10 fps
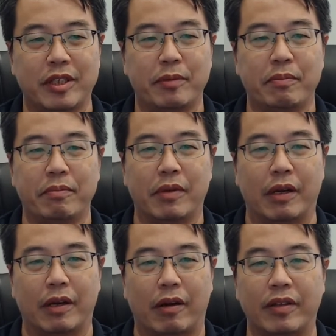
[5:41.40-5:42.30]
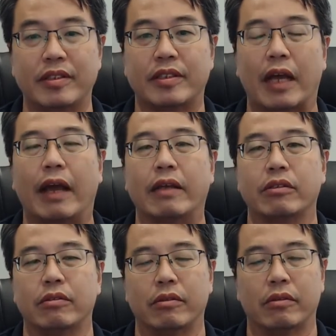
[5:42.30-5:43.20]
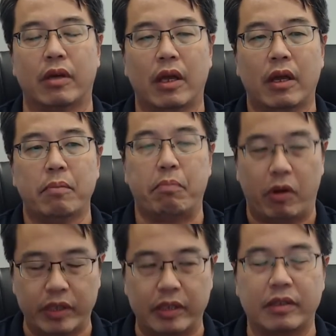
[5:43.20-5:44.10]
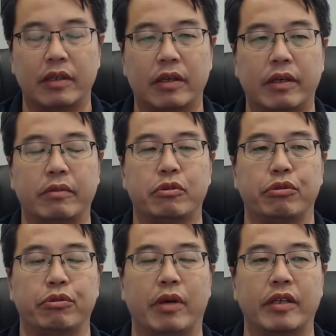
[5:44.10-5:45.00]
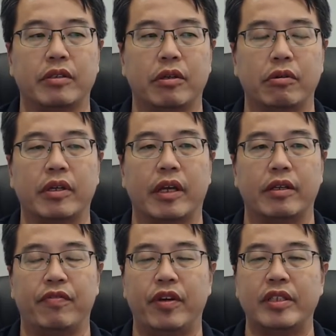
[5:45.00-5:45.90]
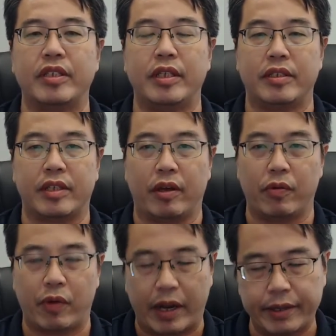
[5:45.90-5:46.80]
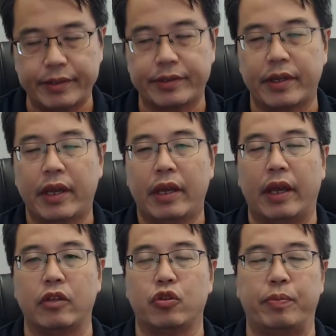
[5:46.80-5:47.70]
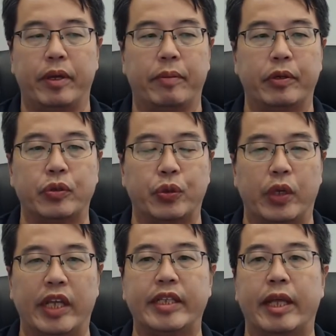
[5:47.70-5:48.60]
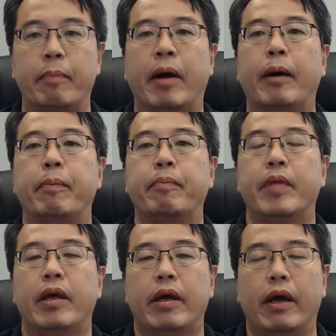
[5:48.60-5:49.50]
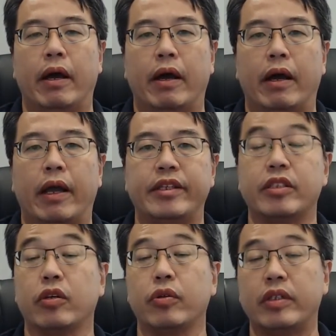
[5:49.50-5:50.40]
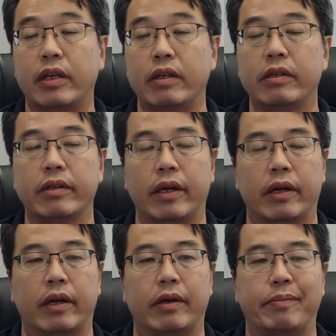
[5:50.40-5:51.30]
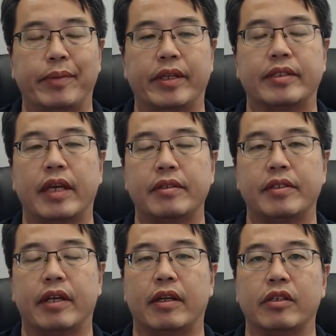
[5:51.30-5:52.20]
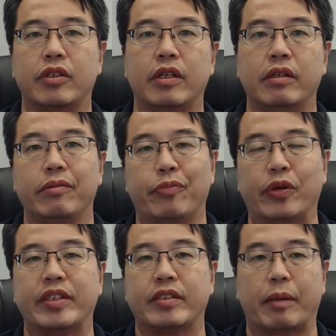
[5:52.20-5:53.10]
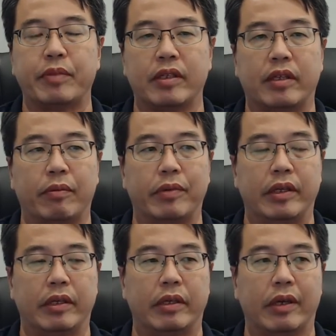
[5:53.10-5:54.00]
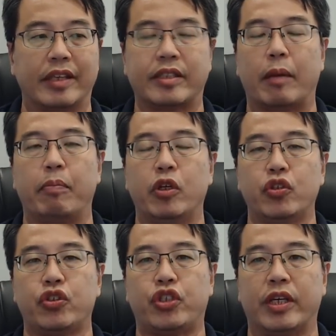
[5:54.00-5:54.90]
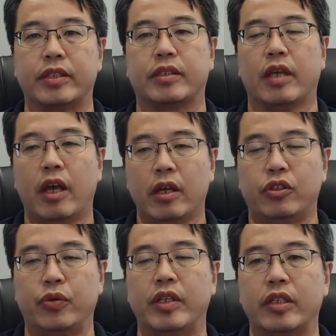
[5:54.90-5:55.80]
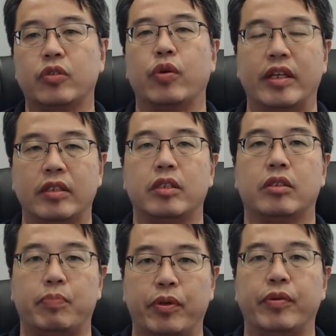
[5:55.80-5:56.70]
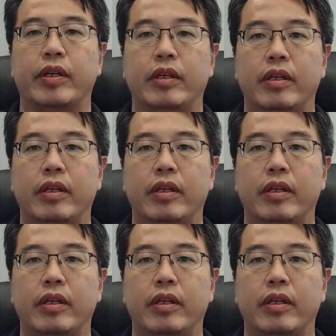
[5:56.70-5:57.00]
team on site to monitor, to actually look at the various needs that arise and to be able to link them up. And it's a good thing in the sense that actually it wasn't something that we established just during this crisis period.